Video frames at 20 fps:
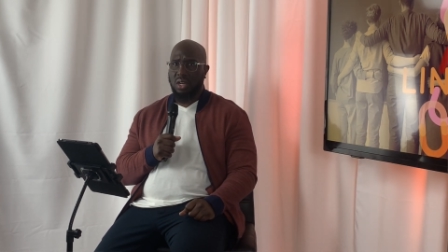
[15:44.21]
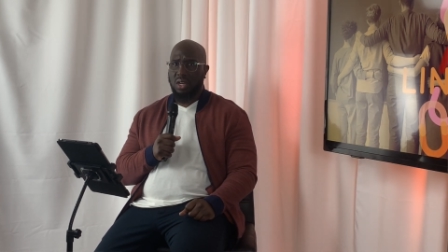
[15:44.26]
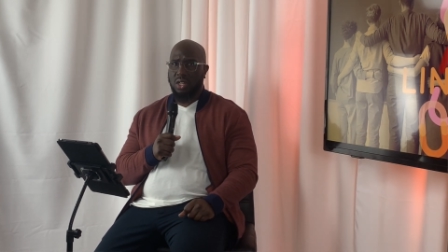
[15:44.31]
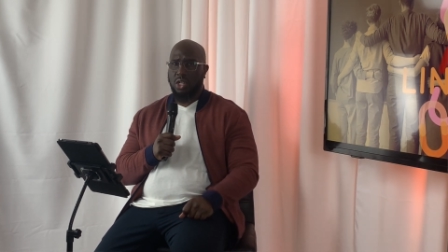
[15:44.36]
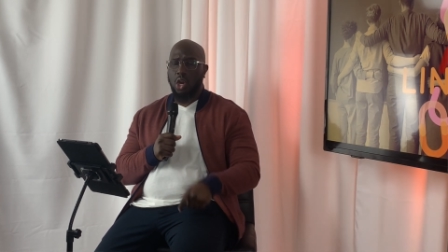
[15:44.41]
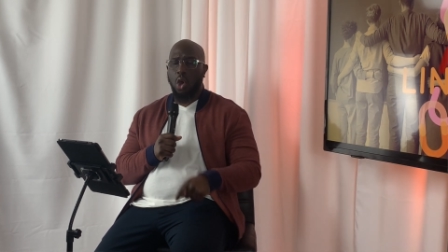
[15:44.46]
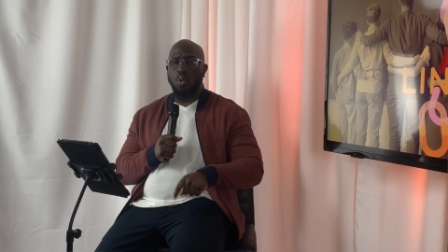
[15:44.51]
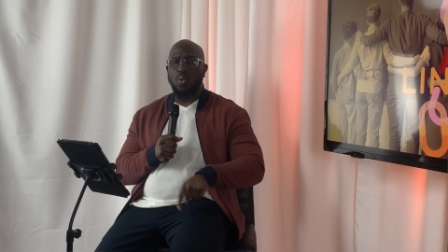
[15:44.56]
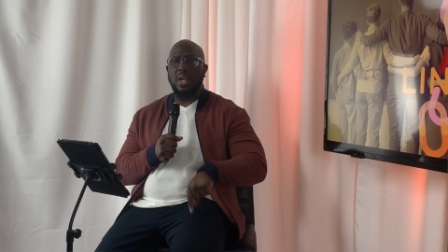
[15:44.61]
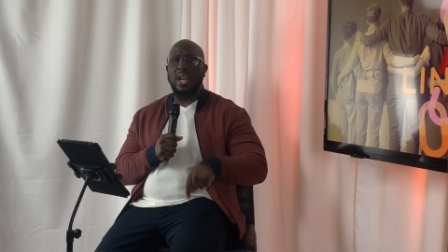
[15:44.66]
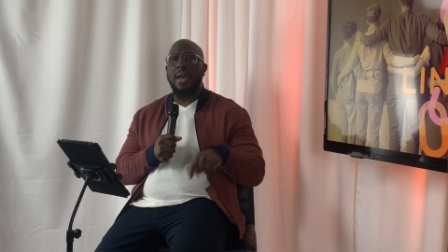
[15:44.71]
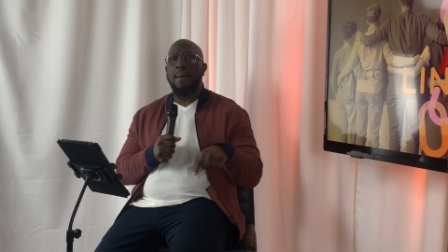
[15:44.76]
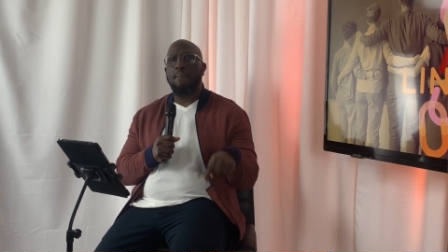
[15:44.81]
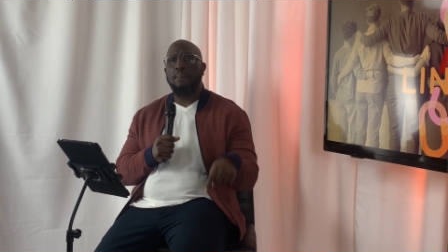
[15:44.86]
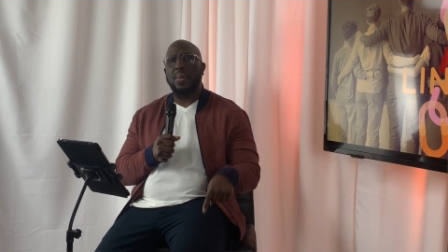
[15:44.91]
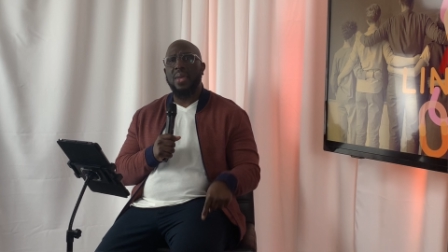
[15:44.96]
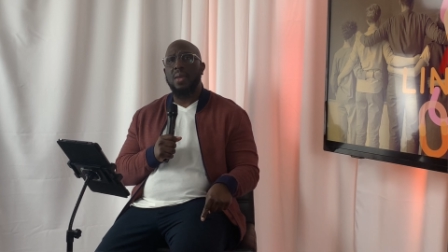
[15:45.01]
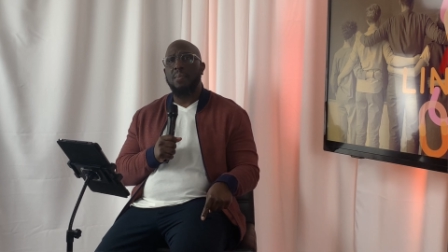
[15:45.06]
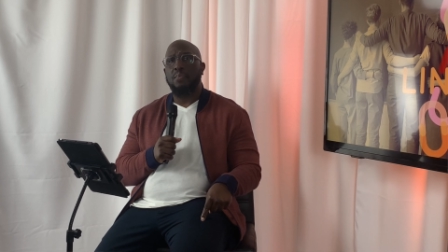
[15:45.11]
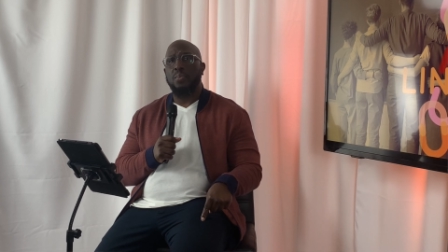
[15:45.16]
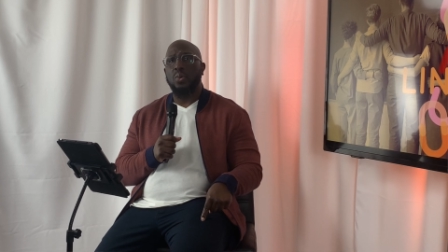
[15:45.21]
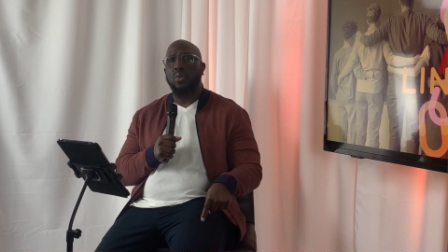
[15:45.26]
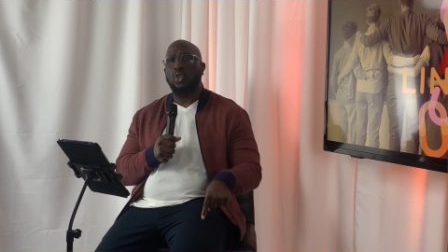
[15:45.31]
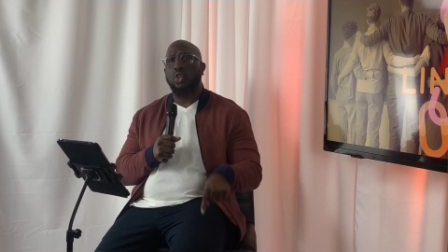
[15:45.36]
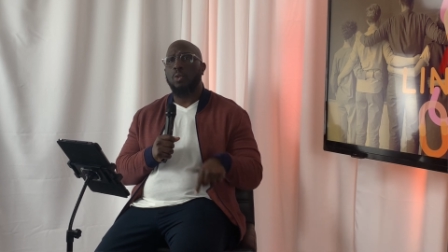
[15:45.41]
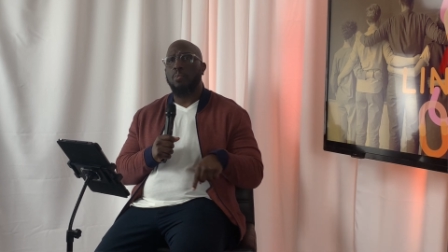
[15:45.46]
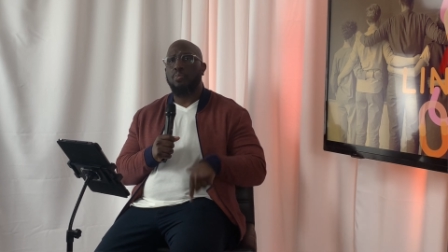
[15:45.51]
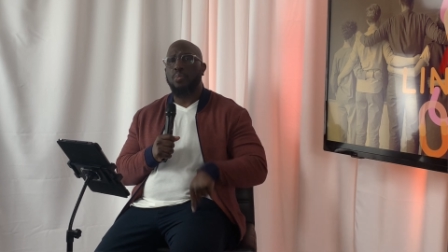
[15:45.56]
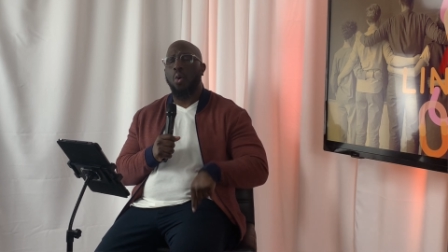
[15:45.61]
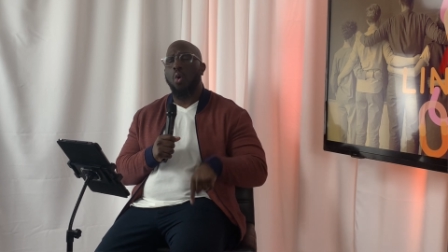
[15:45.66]
Don't let people
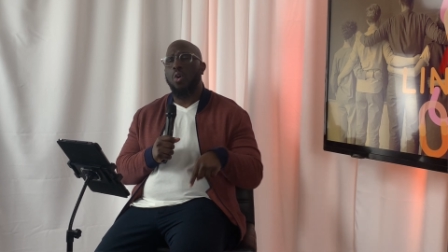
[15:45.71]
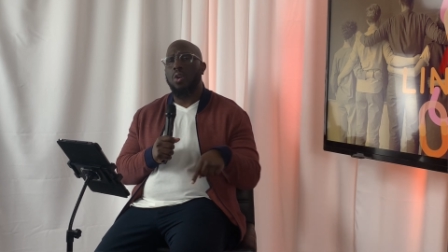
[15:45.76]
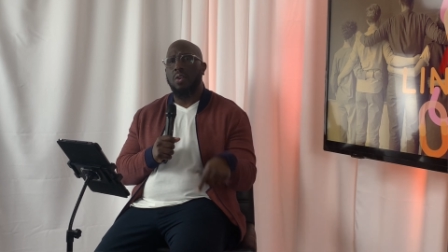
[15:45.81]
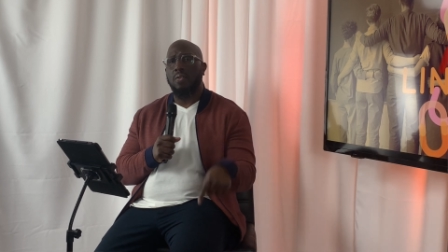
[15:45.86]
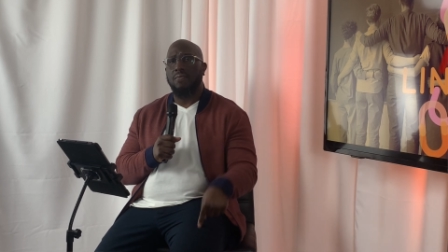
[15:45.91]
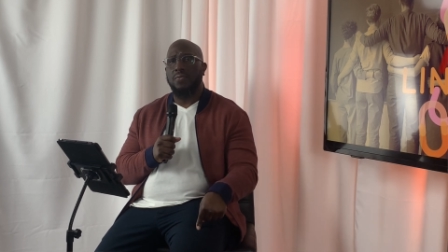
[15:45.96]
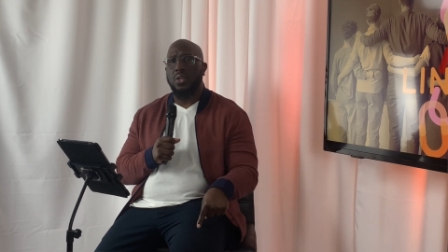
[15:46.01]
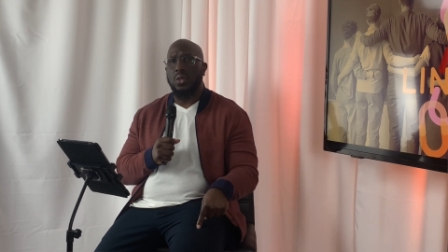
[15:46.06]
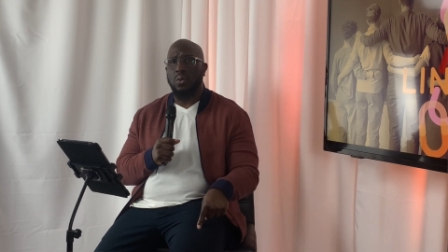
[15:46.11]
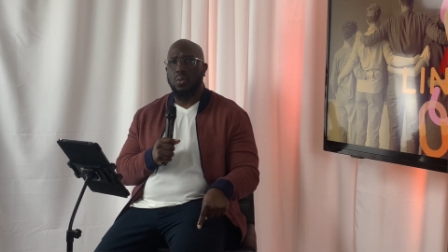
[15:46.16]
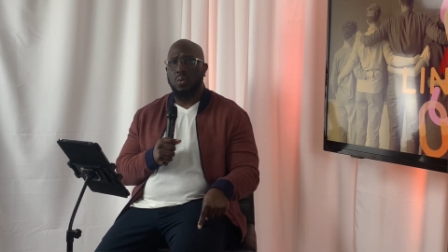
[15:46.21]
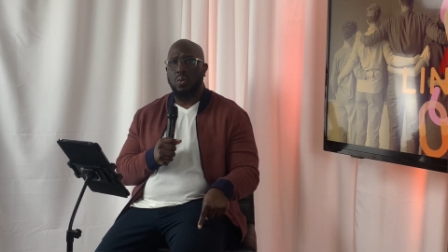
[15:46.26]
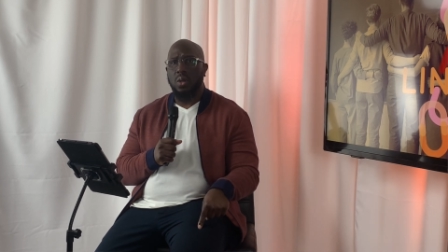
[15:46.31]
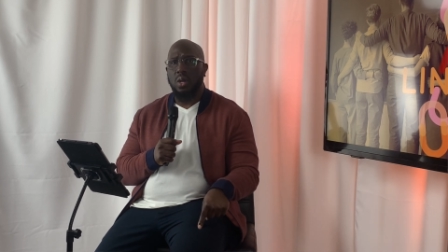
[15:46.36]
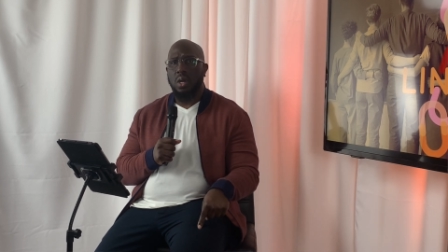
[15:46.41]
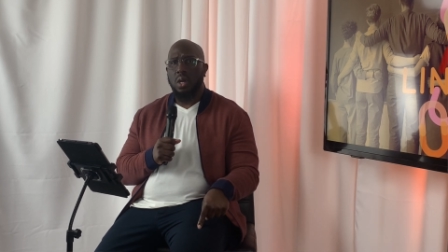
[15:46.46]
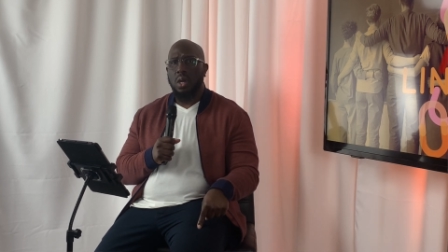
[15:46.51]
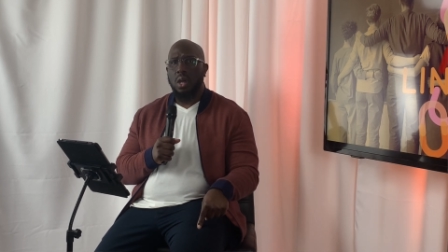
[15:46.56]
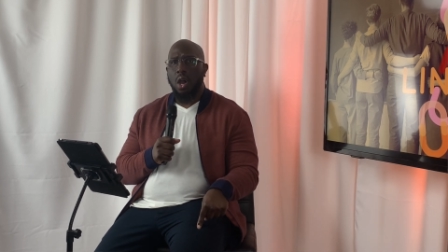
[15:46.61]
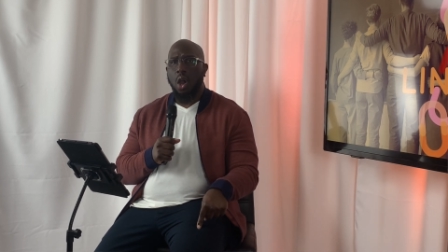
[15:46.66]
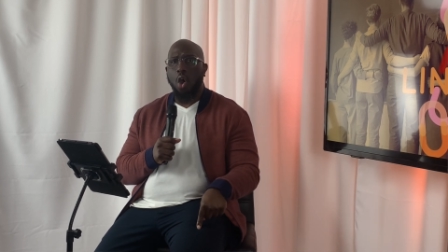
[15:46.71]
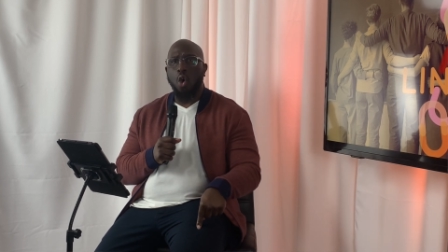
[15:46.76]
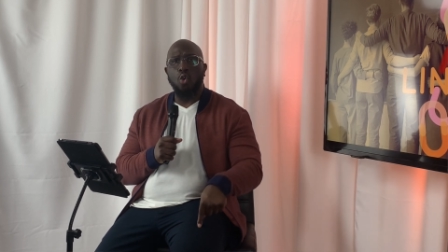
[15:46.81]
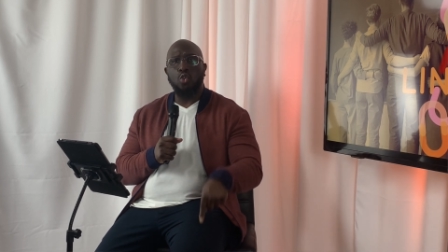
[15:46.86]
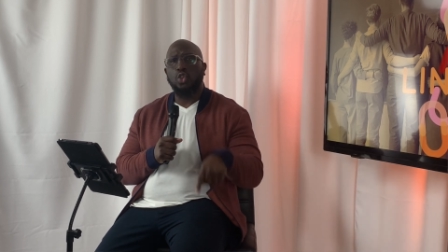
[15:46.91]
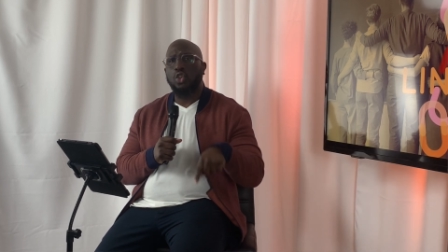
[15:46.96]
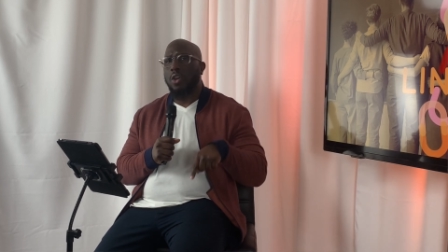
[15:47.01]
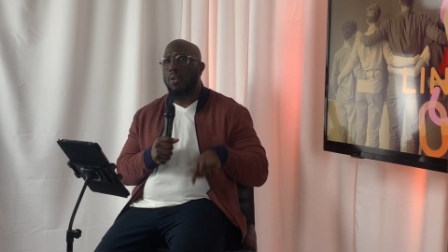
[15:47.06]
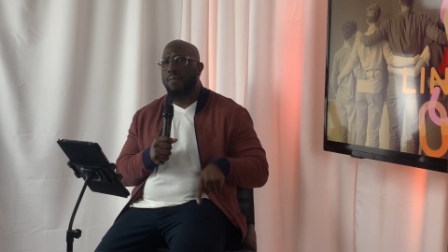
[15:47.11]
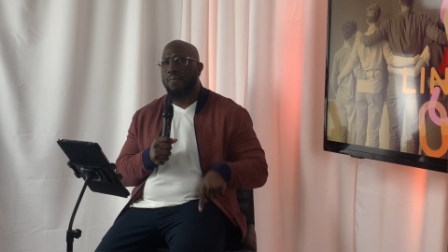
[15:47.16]
support of you
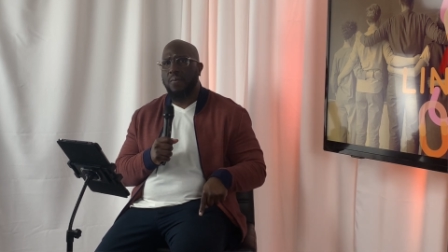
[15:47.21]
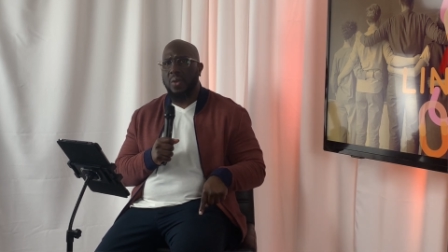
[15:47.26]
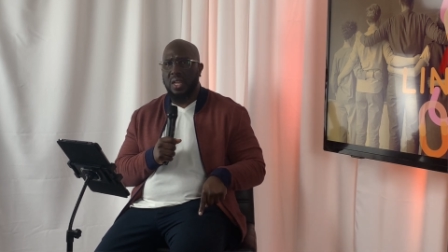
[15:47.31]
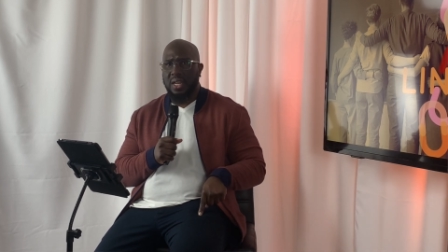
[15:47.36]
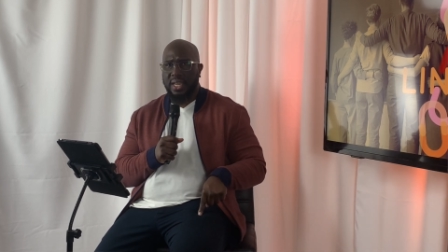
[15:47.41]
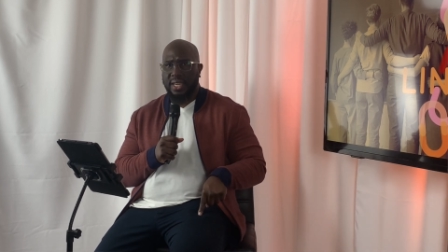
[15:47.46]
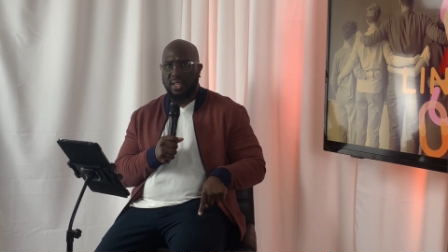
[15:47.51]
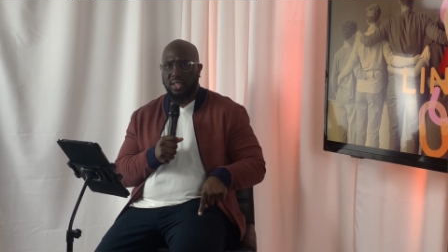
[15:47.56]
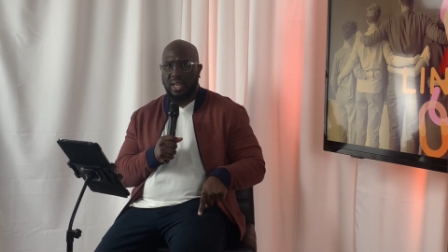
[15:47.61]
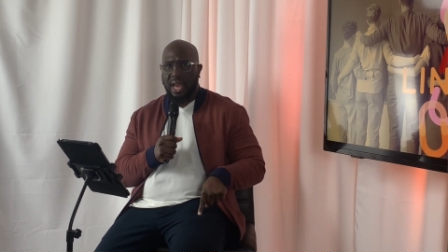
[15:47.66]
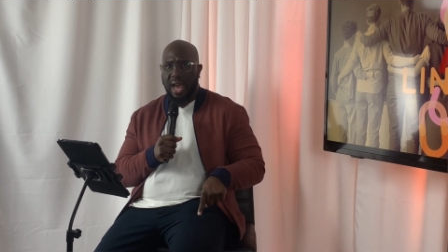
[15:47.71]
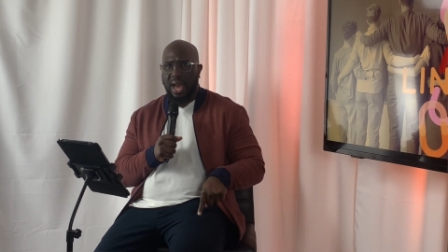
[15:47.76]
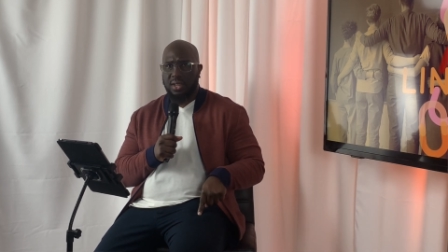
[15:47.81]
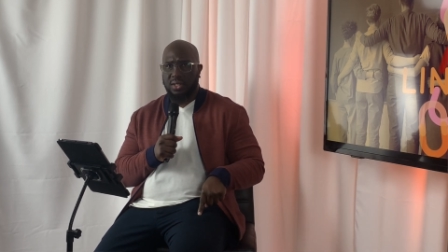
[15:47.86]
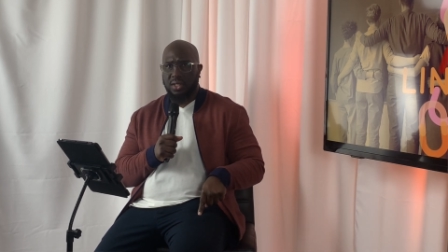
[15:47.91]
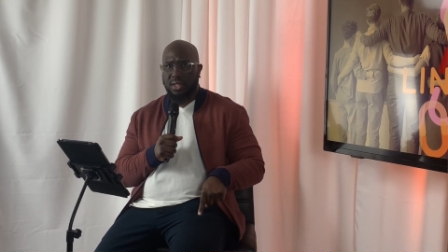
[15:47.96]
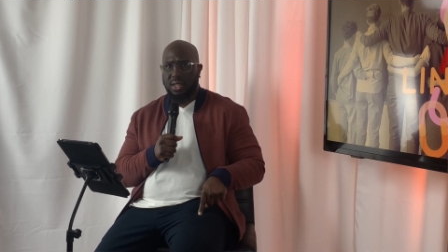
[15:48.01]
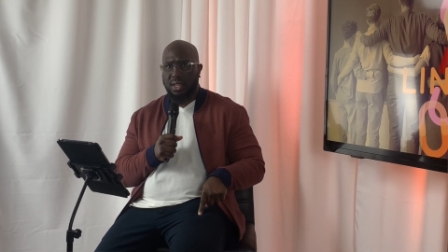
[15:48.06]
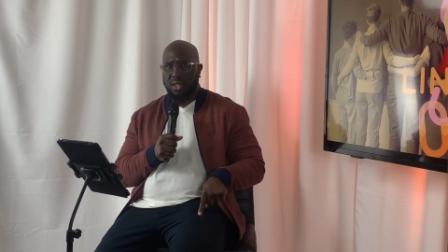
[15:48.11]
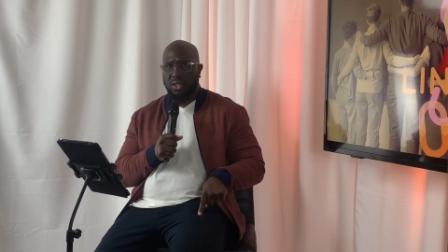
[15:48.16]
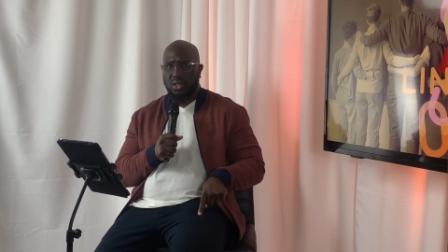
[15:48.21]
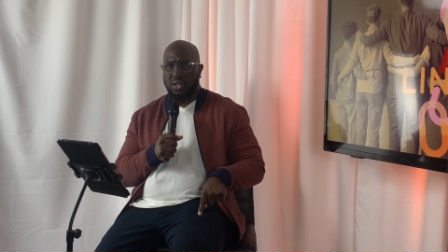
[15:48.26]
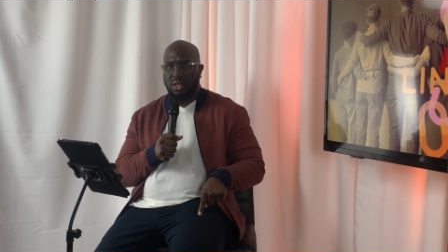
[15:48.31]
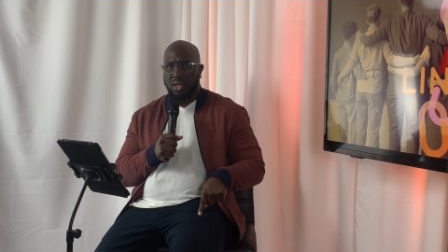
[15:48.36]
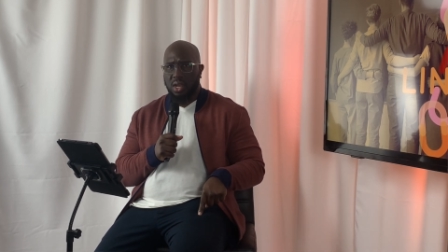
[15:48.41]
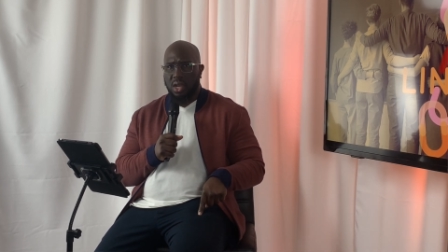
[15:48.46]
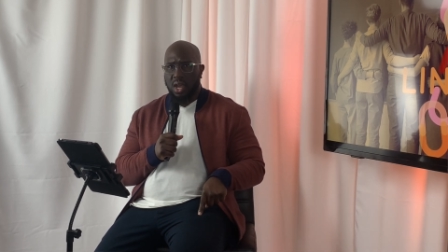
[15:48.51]
Hold your feelings hostage.